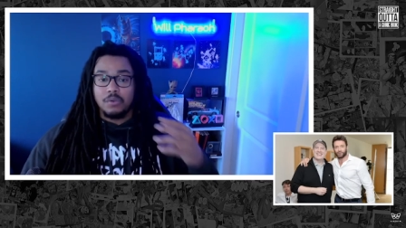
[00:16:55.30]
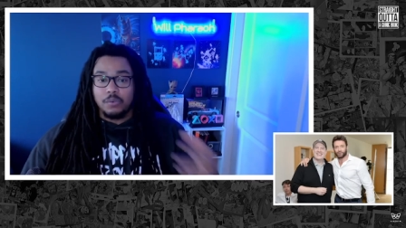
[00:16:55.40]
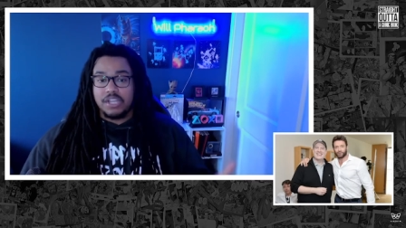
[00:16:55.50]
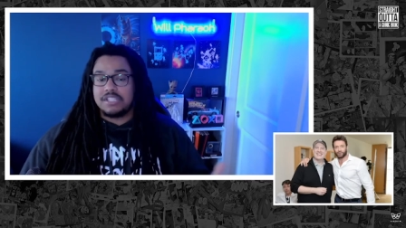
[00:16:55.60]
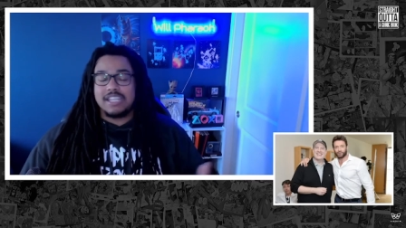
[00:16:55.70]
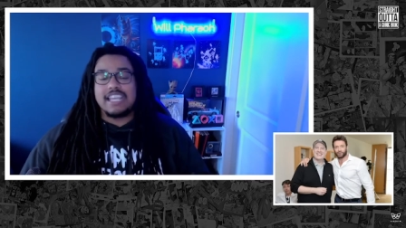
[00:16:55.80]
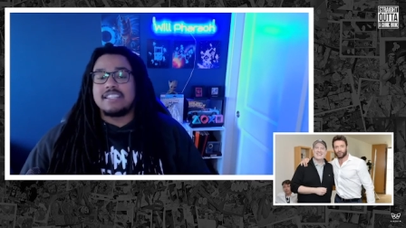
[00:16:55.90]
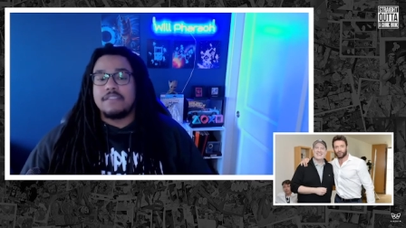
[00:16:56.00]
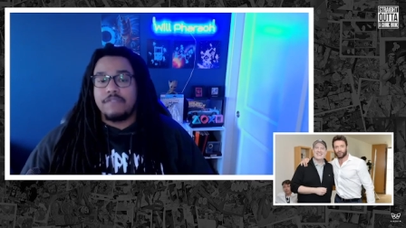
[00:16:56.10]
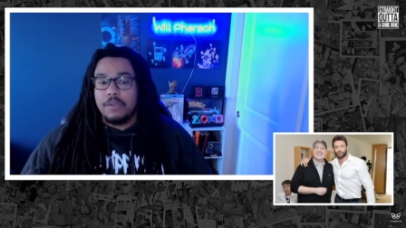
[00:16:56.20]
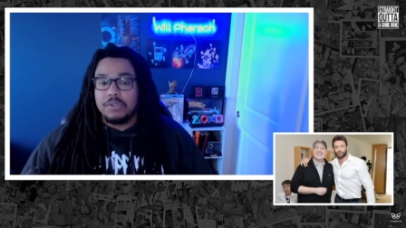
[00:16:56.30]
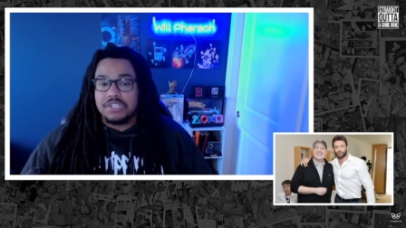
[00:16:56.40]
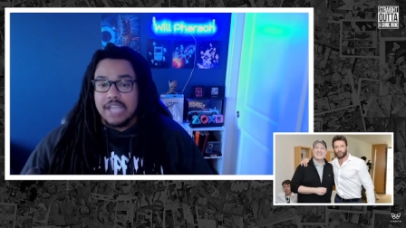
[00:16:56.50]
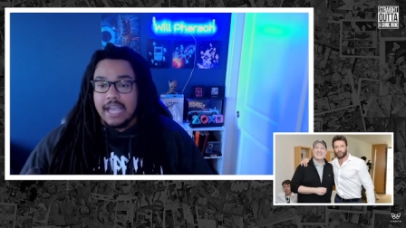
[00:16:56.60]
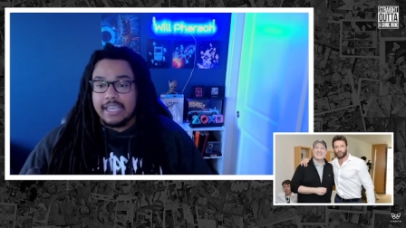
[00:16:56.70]
which isn't very
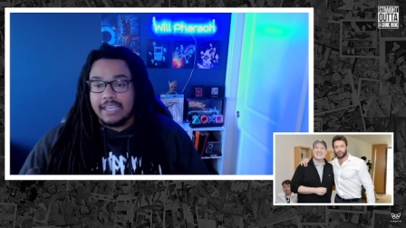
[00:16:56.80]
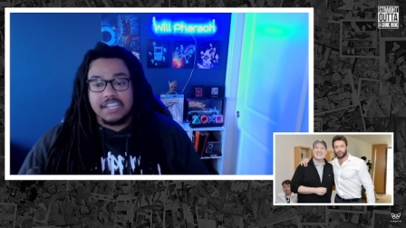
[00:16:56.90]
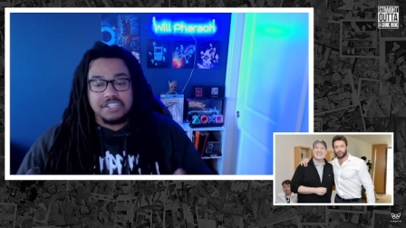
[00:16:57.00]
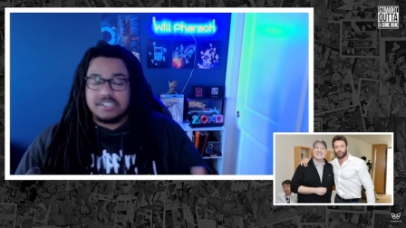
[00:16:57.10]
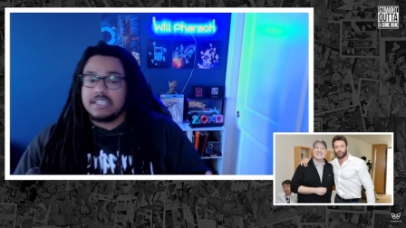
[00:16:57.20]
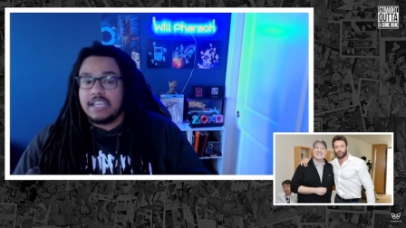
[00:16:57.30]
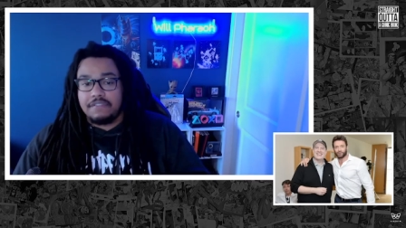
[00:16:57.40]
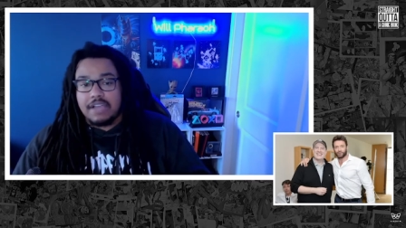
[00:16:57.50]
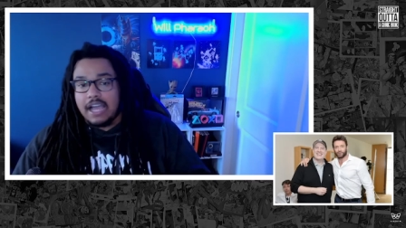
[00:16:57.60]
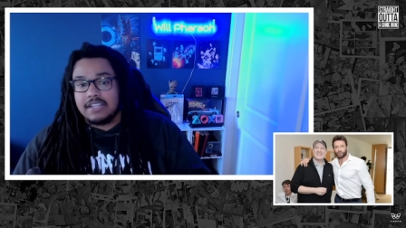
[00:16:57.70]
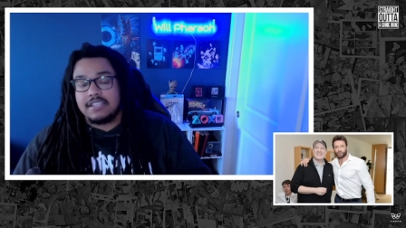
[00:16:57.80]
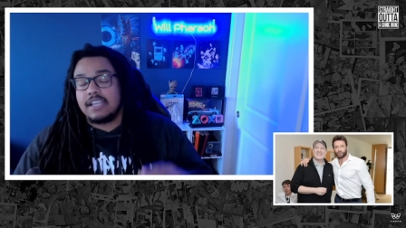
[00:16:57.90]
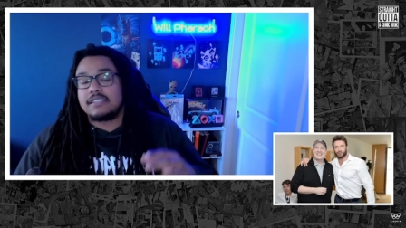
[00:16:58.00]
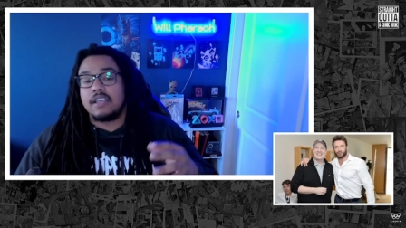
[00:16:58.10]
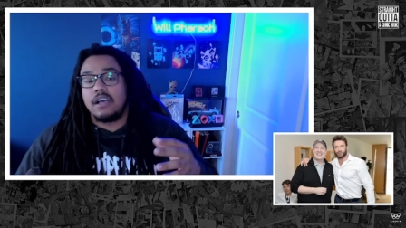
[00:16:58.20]
shocking. And just to give
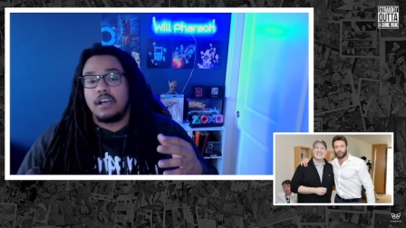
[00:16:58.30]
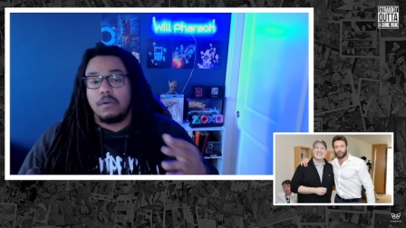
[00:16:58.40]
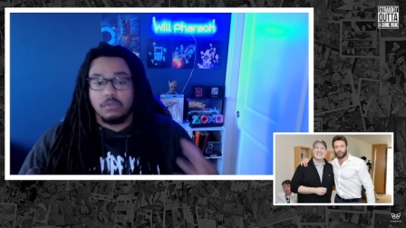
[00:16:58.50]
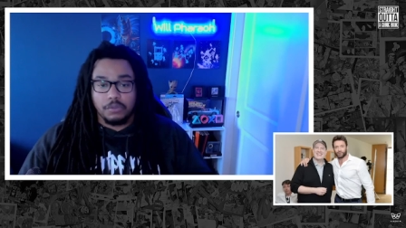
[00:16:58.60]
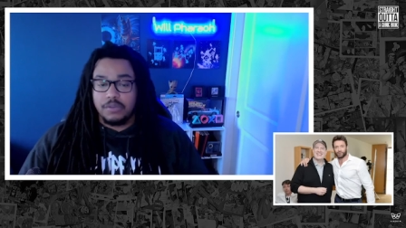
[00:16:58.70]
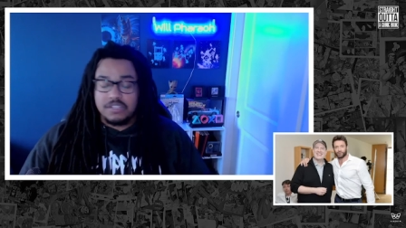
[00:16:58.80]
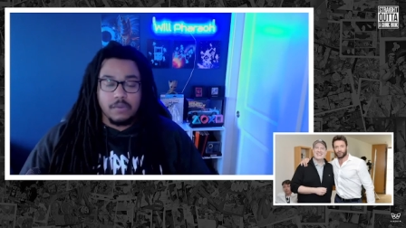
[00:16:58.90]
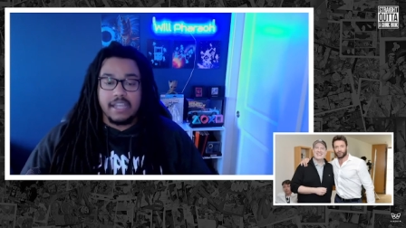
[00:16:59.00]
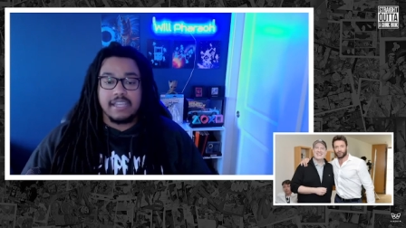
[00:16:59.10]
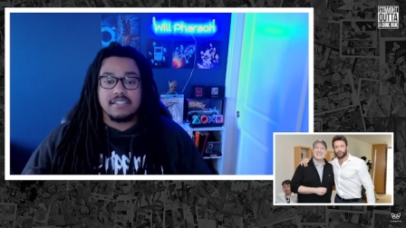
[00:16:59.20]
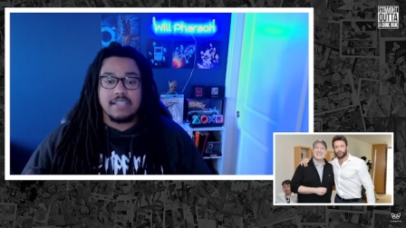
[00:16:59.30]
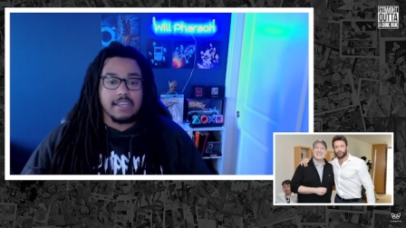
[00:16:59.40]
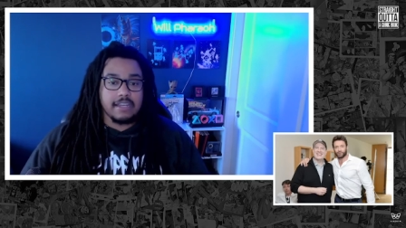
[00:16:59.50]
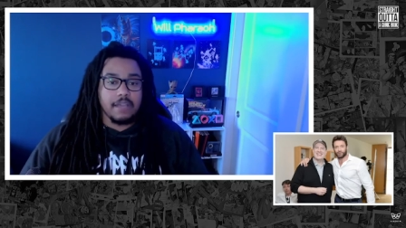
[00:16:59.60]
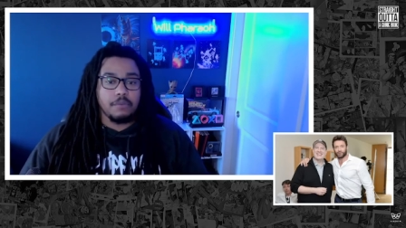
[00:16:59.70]
context, the reason why he had
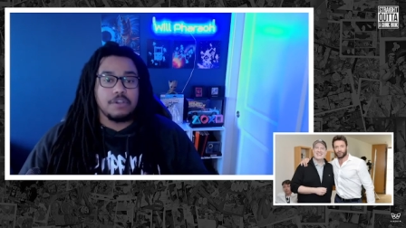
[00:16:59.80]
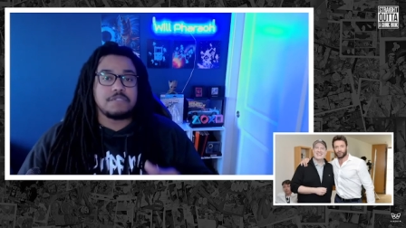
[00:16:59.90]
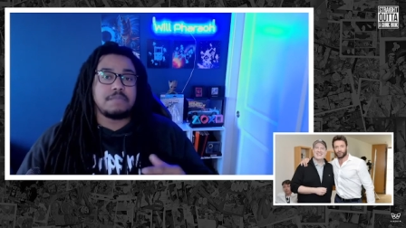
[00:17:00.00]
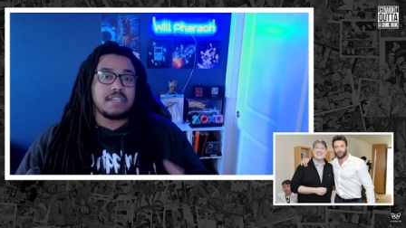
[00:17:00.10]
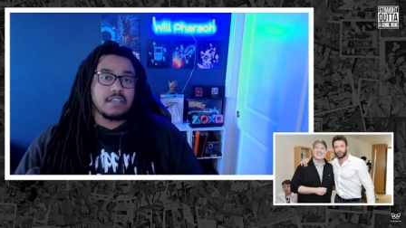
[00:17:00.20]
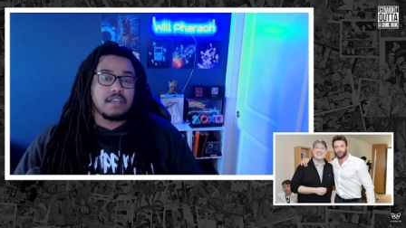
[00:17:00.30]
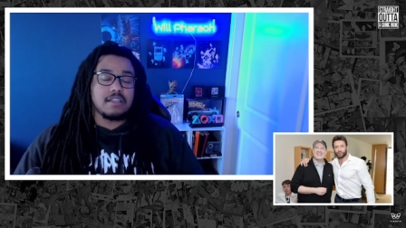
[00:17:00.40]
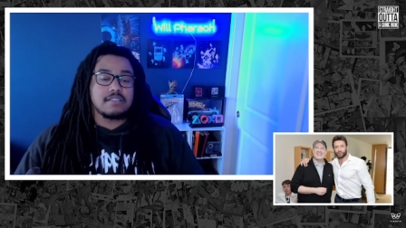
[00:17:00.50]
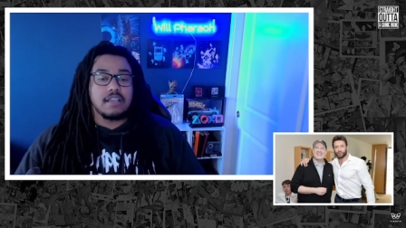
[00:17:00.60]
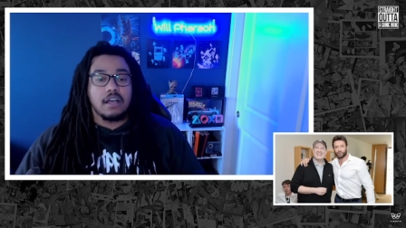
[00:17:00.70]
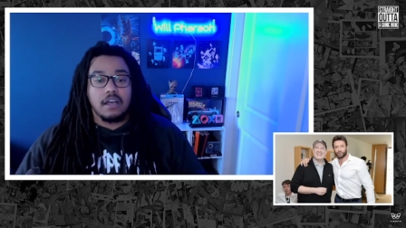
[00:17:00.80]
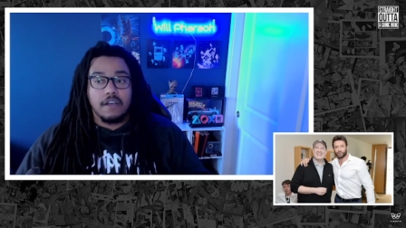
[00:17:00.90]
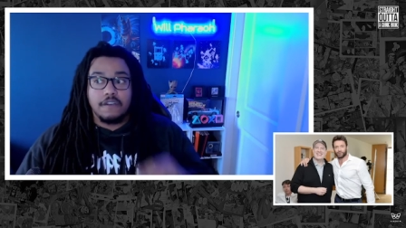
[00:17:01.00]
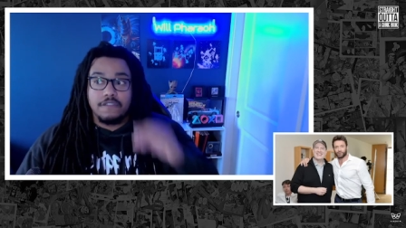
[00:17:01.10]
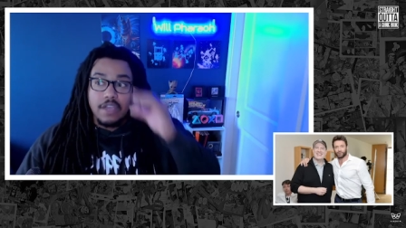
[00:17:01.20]
stated that was because
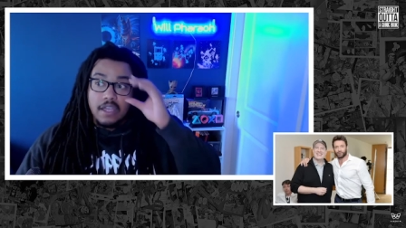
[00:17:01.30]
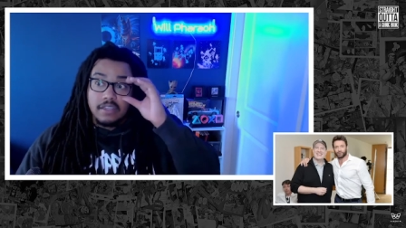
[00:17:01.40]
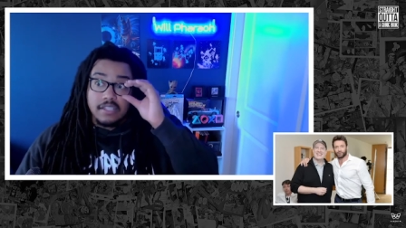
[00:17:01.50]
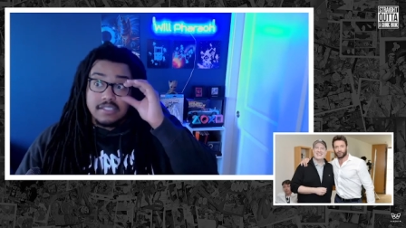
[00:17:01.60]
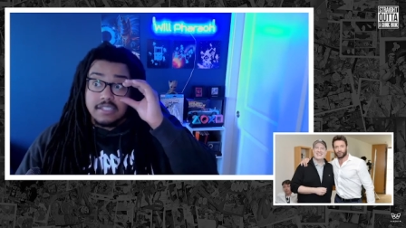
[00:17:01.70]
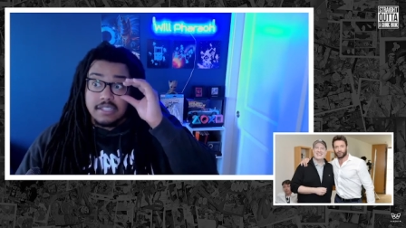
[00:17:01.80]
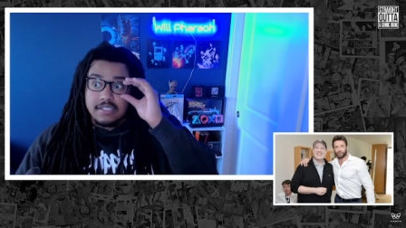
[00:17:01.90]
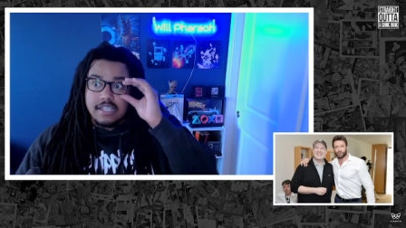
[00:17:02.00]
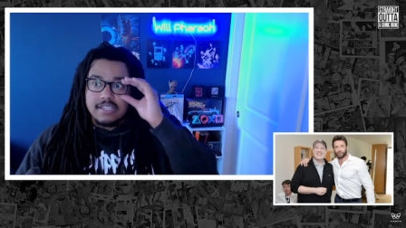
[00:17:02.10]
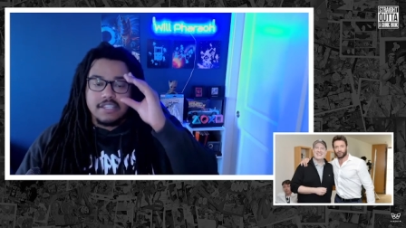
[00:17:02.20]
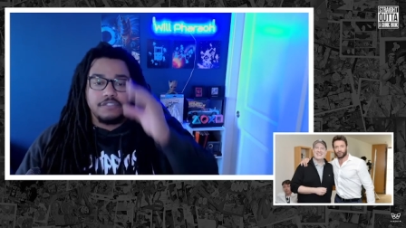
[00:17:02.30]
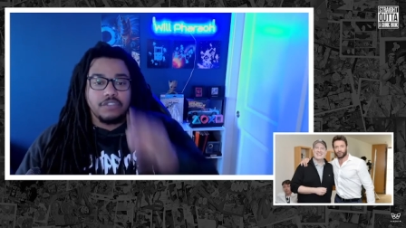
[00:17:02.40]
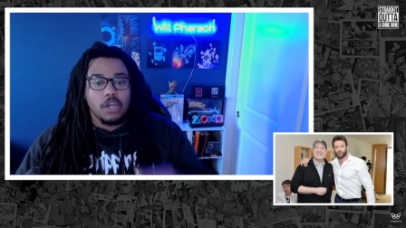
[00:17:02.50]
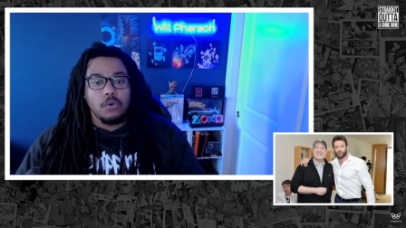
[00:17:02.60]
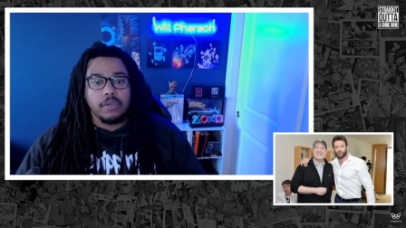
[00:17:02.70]
of the success of
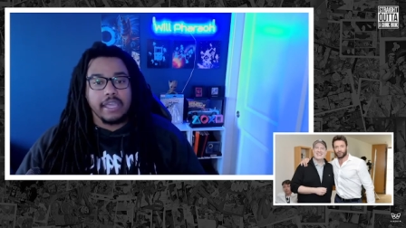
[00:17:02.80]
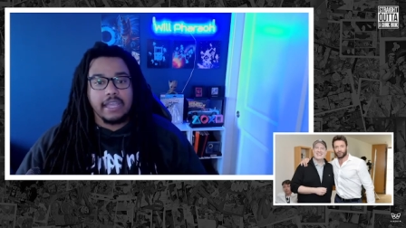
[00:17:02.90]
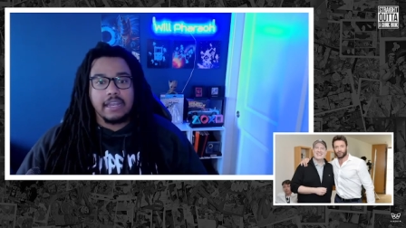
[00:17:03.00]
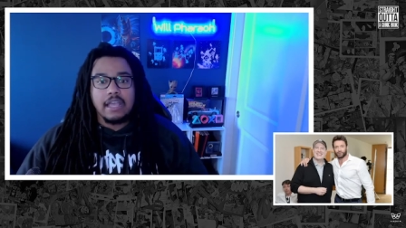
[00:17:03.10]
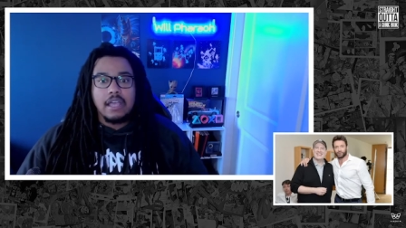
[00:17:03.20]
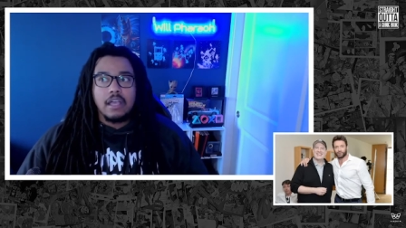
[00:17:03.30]
Logan.